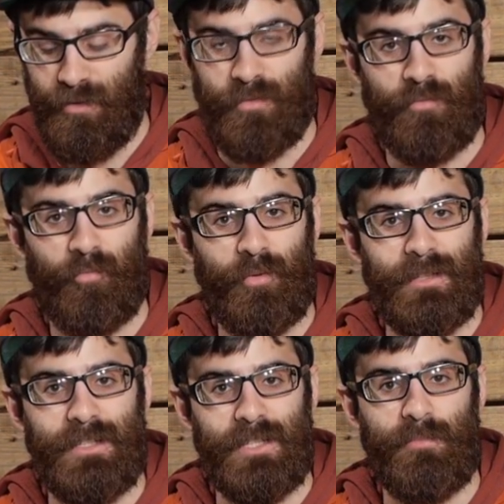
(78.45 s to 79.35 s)
those
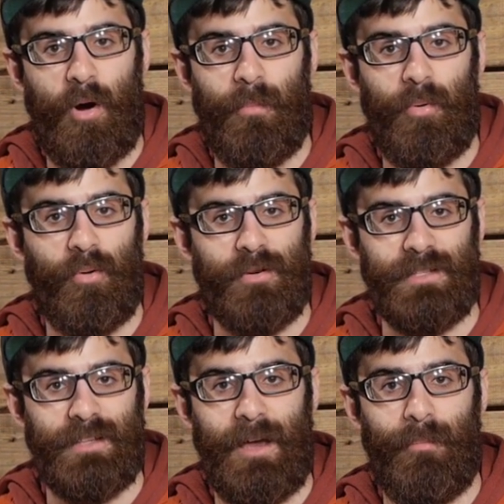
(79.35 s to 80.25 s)
really small
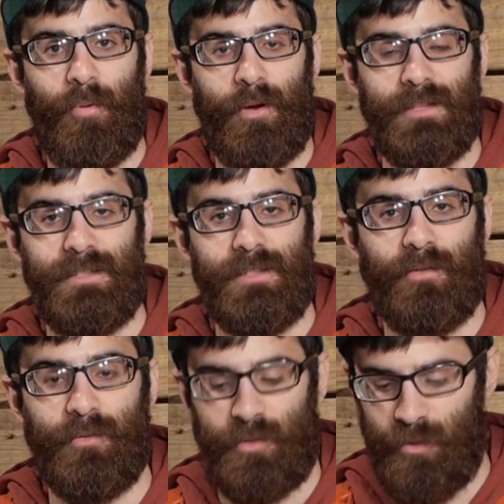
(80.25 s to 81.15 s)
pores at that
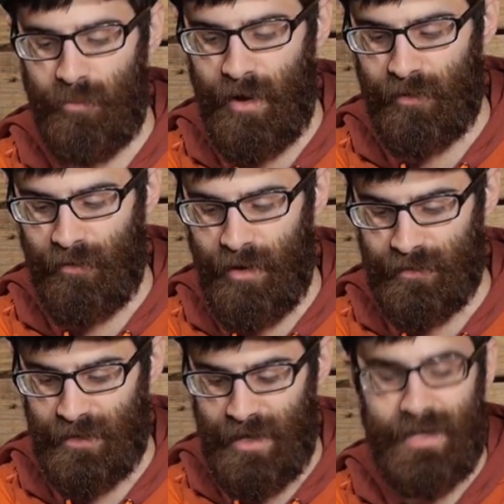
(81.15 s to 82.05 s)
0.02
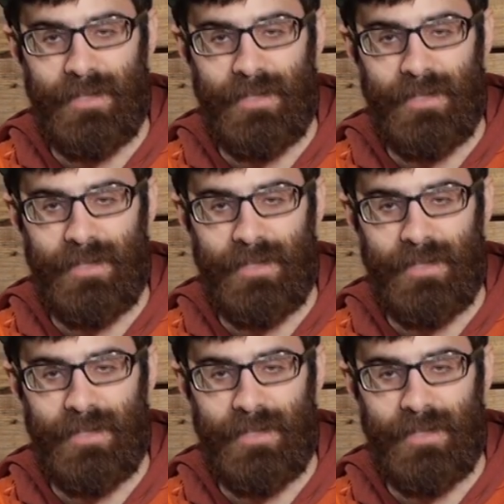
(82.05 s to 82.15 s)
microns,